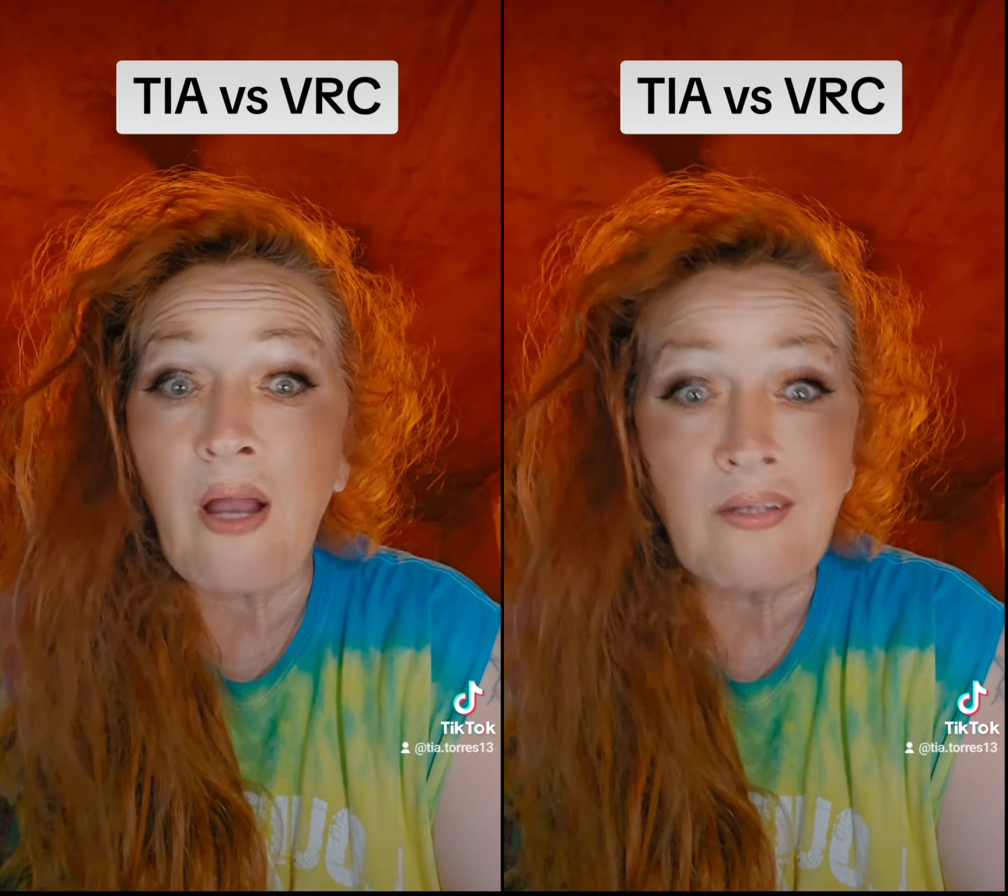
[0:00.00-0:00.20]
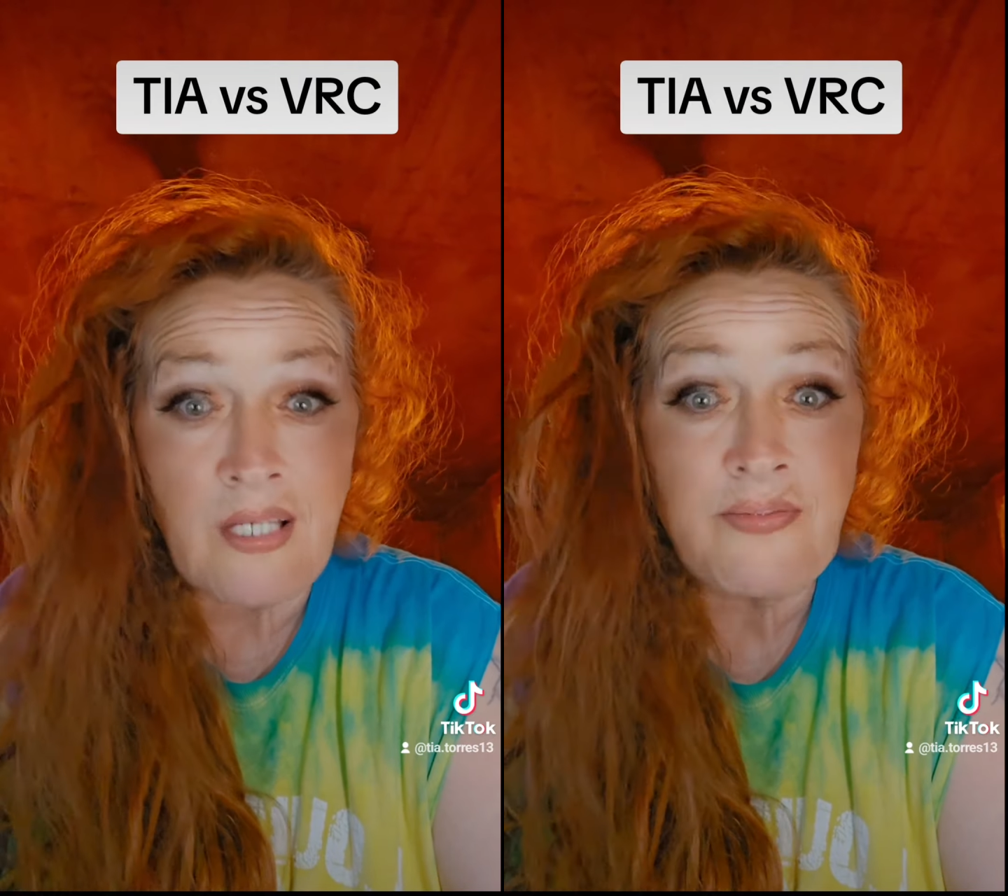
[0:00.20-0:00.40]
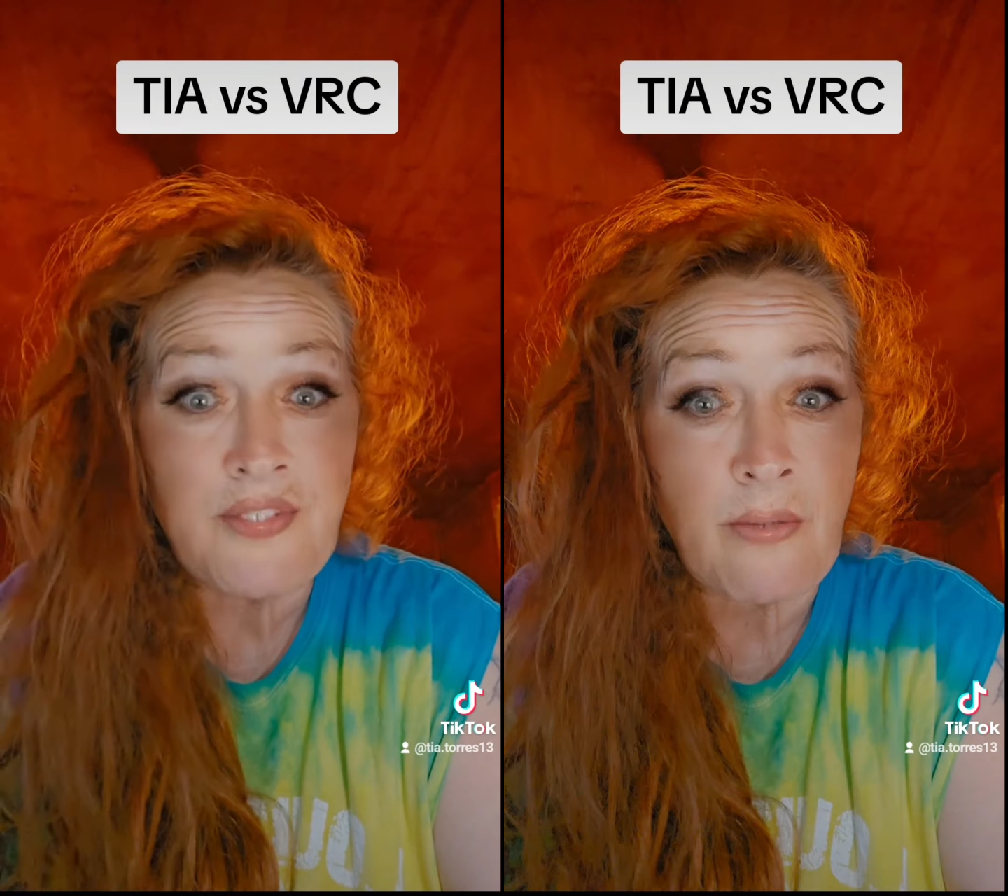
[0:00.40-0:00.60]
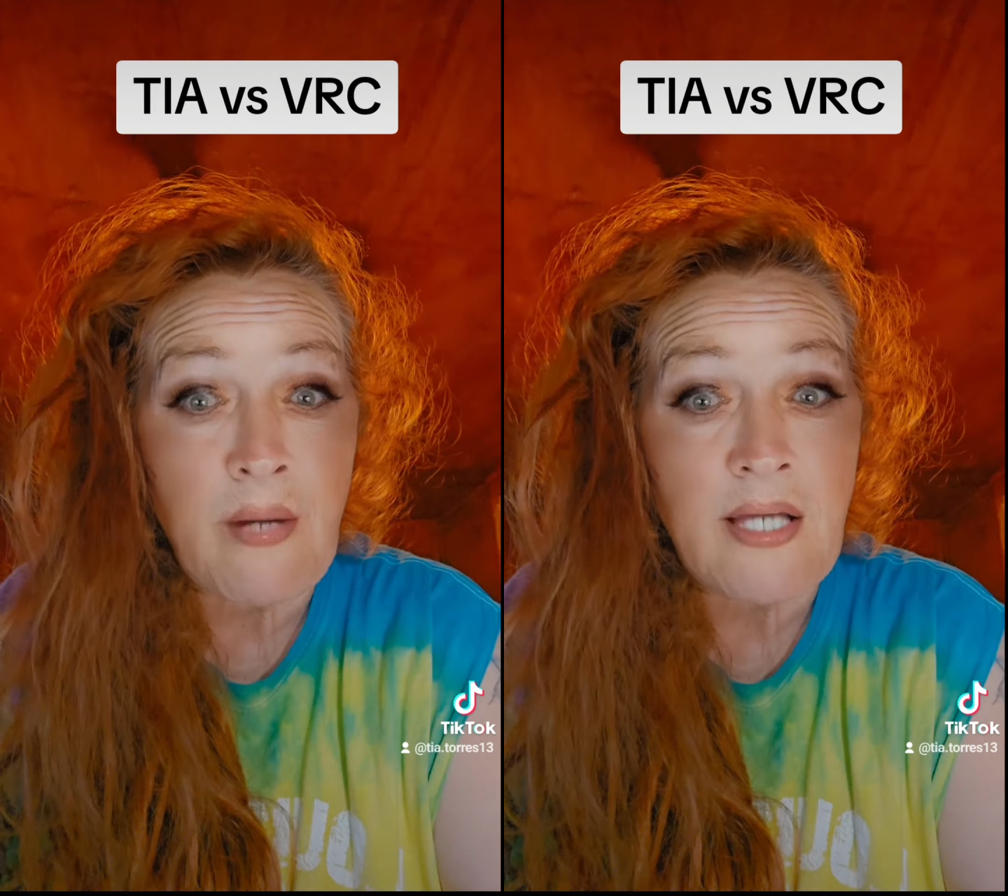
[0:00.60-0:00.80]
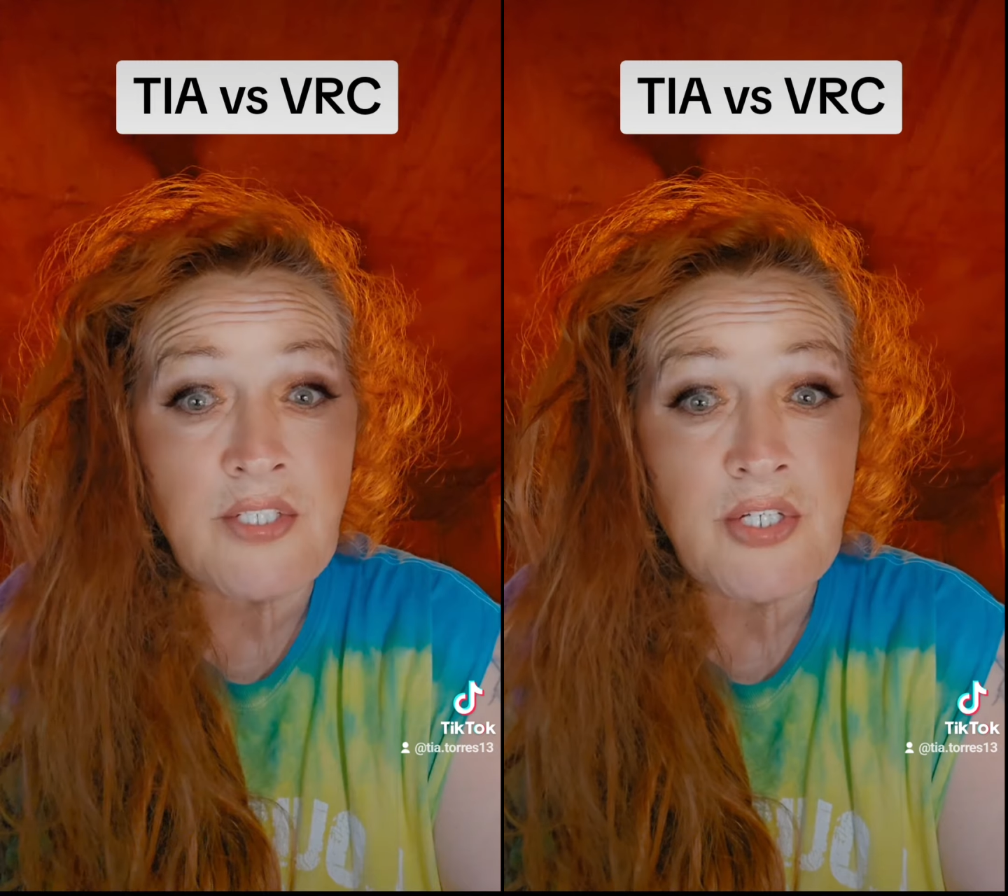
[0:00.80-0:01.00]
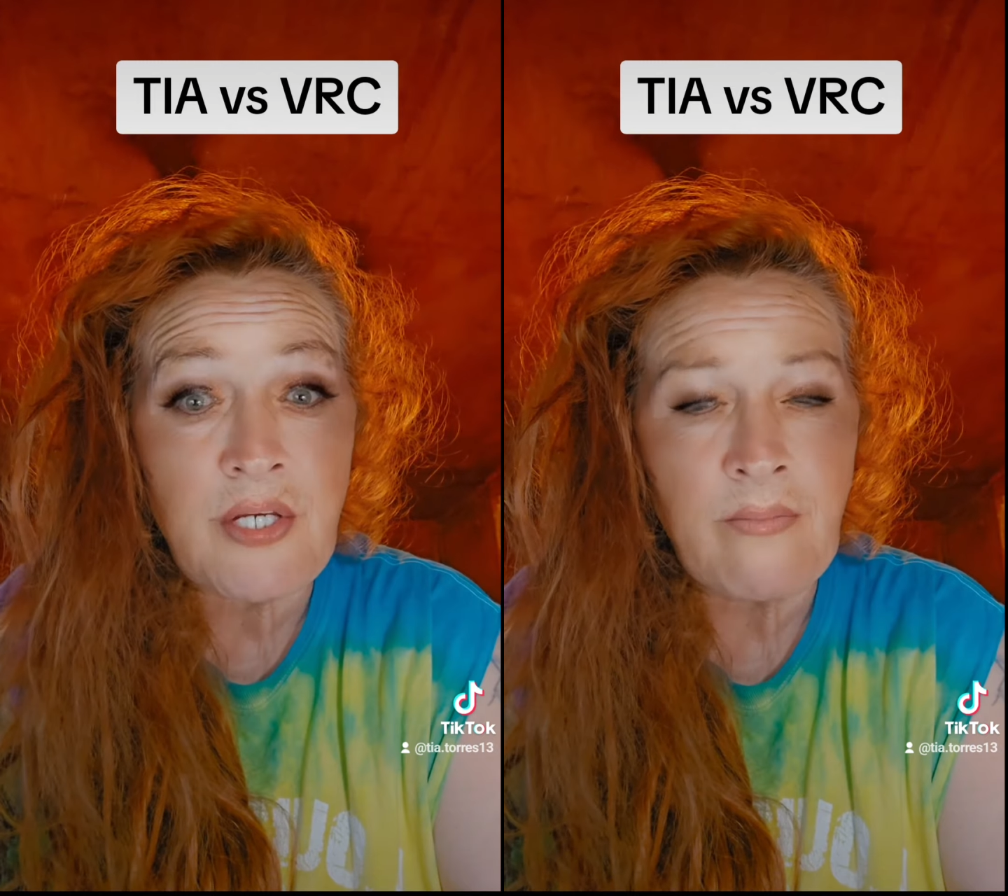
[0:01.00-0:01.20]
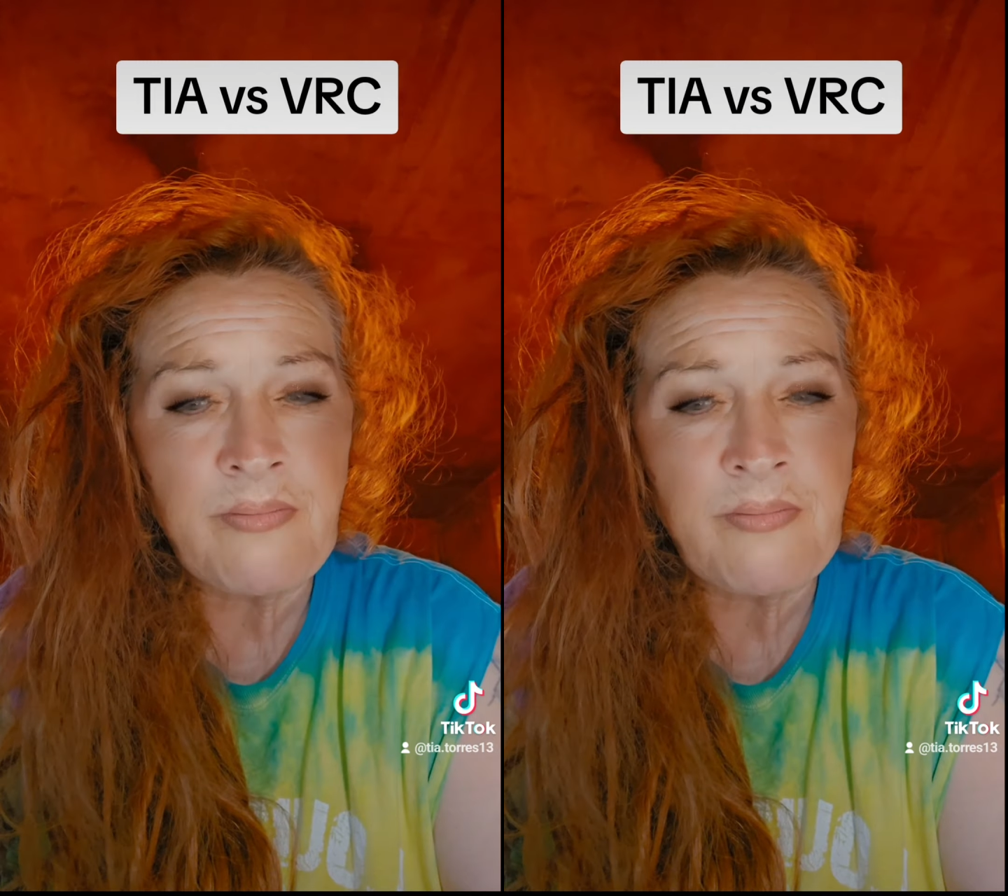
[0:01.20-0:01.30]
all love so much.